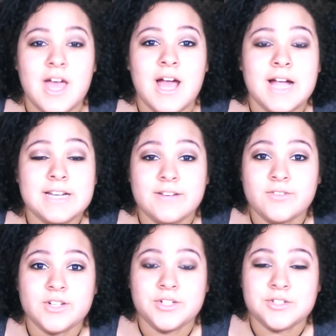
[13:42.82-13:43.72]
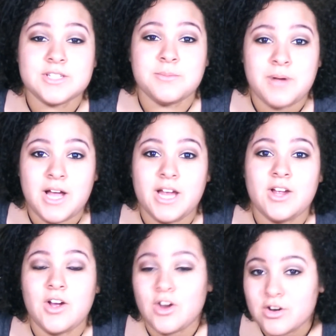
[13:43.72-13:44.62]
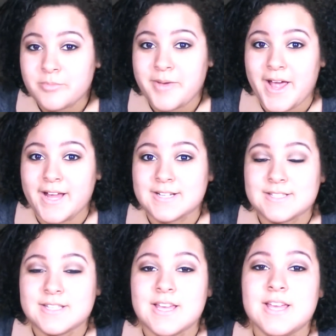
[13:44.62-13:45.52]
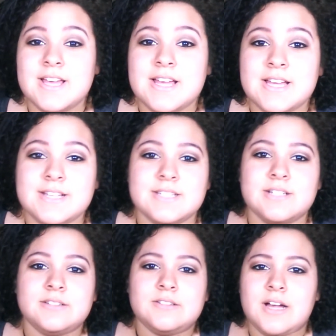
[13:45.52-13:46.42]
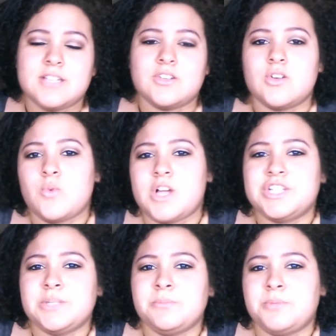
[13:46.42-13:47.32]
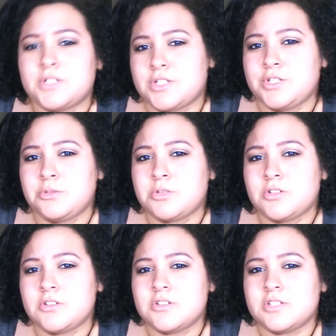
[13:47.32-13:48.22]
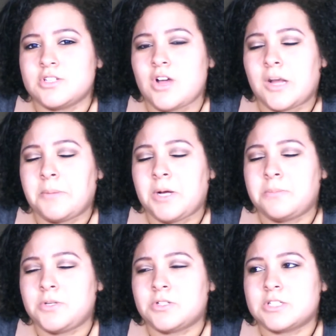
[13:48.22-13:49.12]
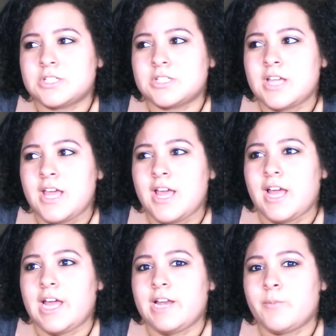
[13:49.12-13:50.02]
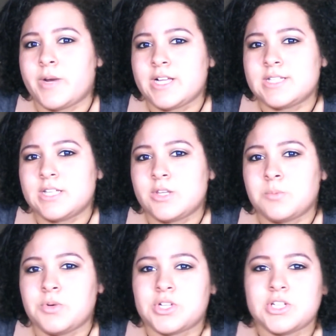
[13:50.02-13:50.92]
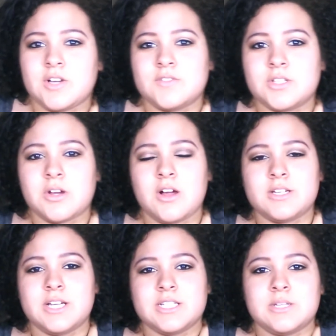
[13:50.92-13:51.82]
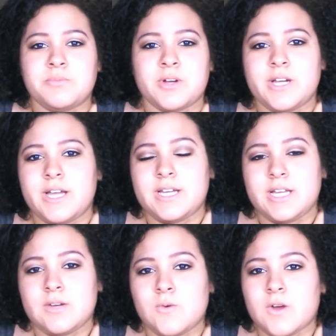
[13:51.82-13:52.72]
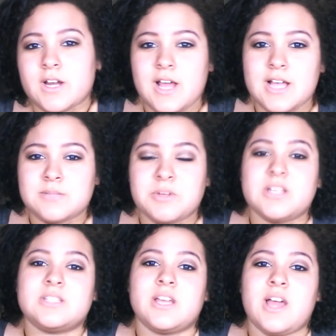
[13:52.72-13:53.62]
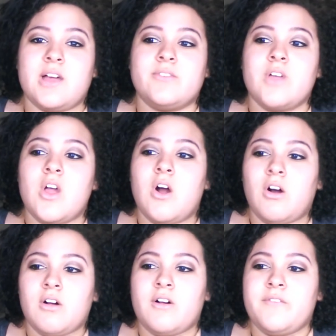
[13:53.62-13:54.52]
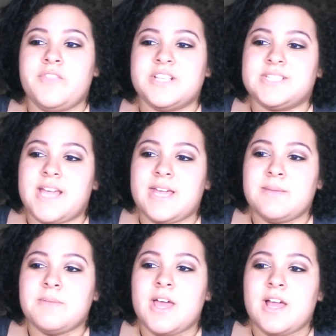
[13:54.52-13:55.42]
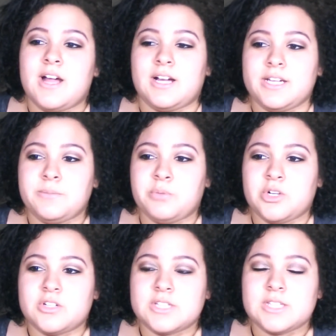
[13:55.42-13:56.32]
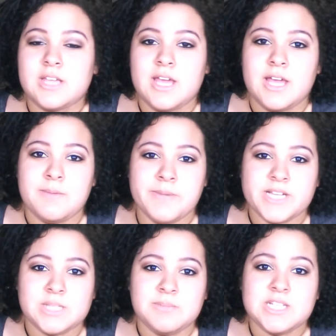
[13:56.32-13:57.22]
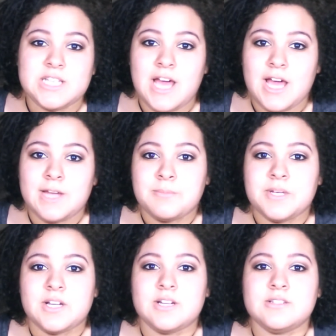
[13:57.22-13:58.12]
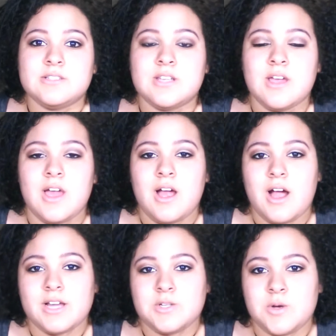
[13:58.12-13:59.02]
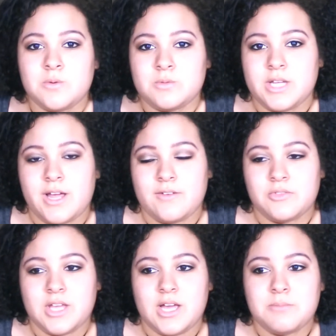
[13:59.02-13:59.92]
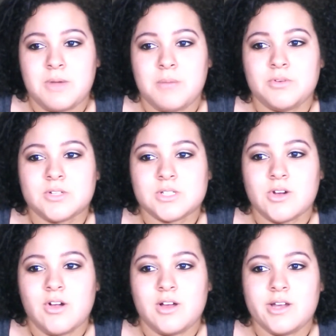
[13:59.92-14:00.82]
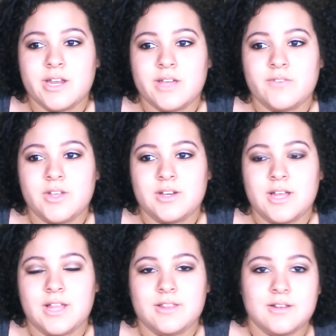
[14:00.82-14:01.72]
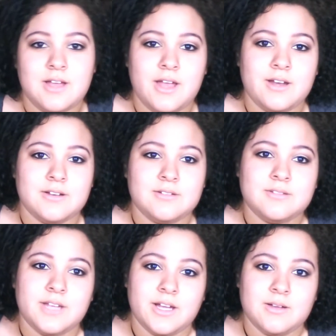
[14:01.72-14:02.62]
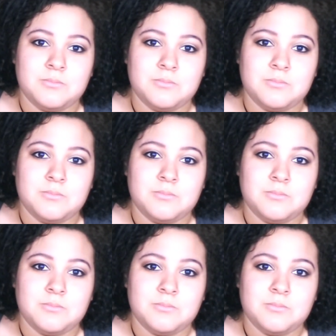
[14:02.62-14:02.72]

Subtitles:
I never used to buy hardbacks until I started watching booktubers talk about books. And when I see their bookshelves look all nice and pretty and neat and organized because they have all of the same height books, it makes me sad because I don't have that. My books are all uneven, and yeah.